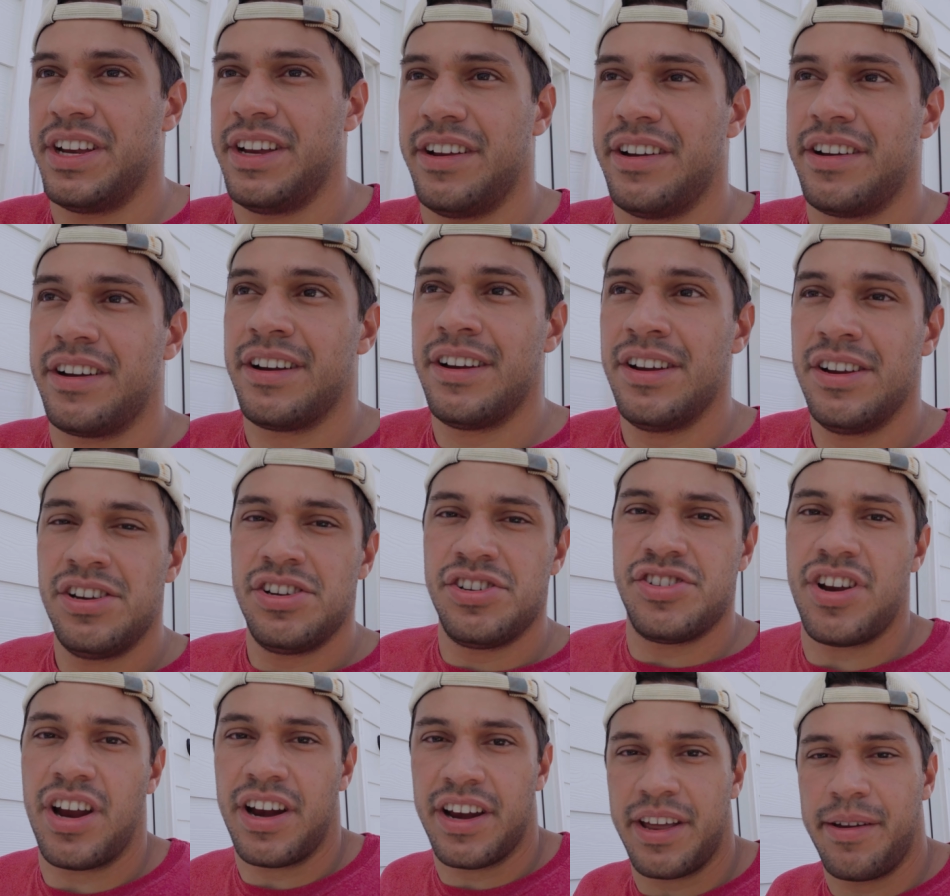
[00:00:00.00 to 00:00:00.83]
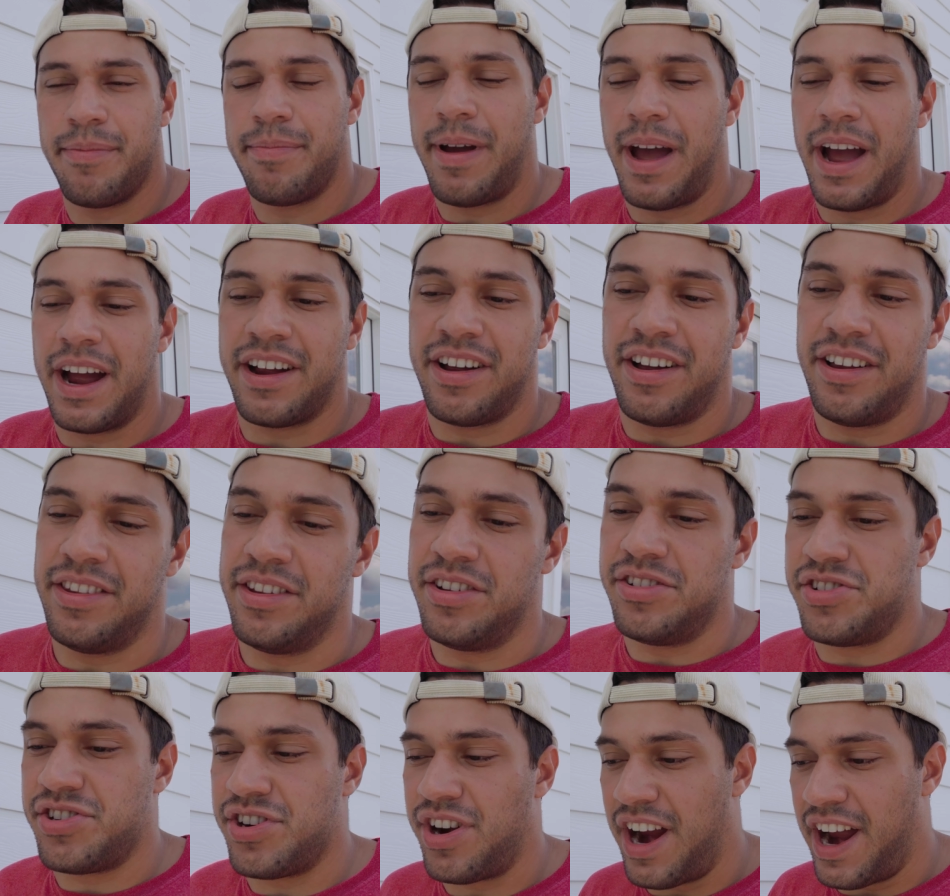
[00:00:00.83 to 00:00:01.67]
here, trying to get back on
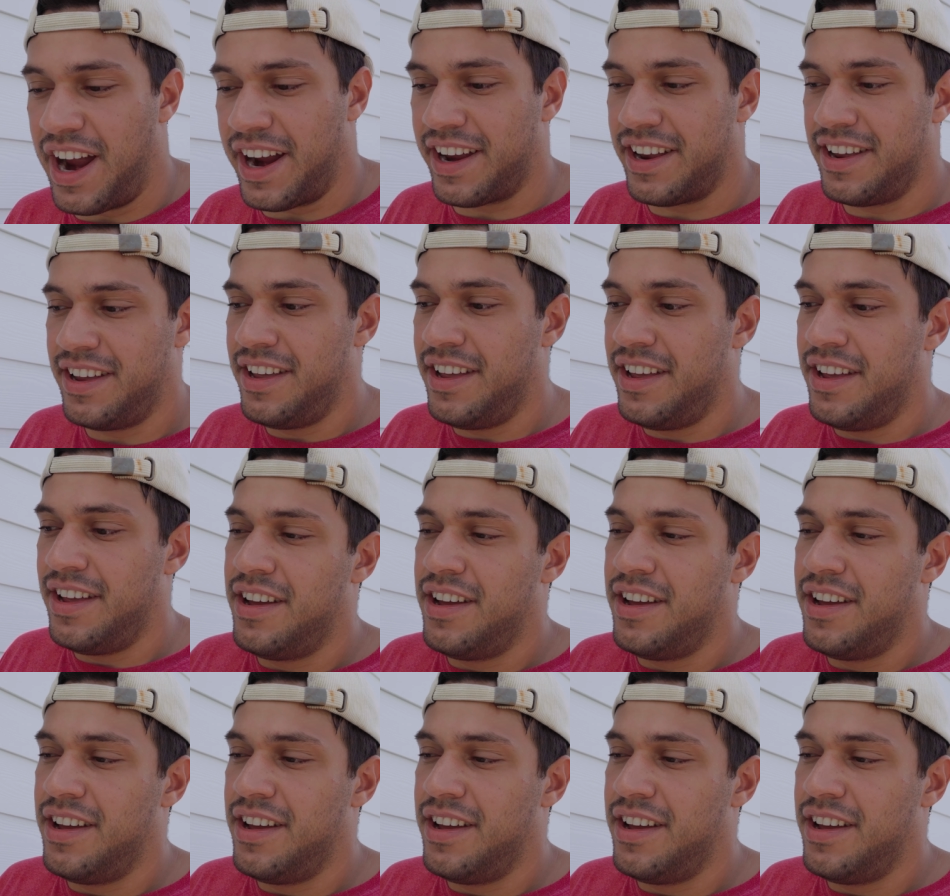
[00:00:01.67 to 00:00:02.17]
the track,